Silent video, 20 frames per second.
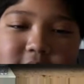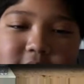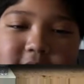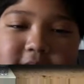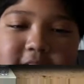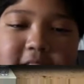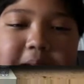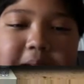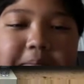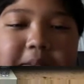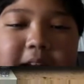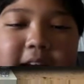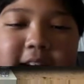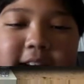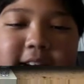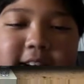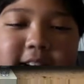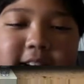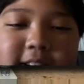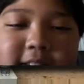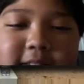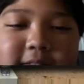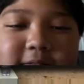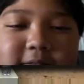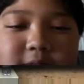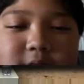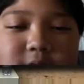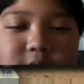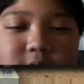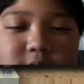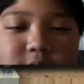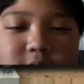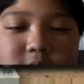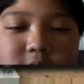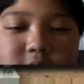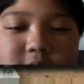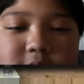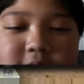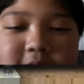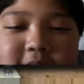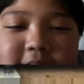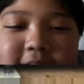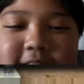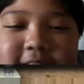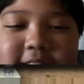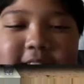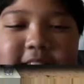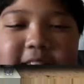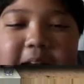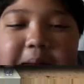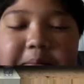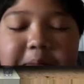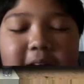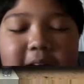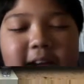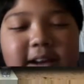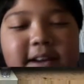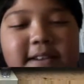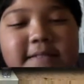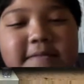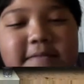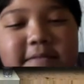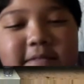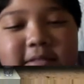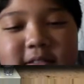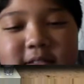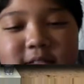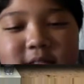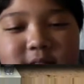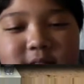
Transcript: Snap neck. look, snap neck. What?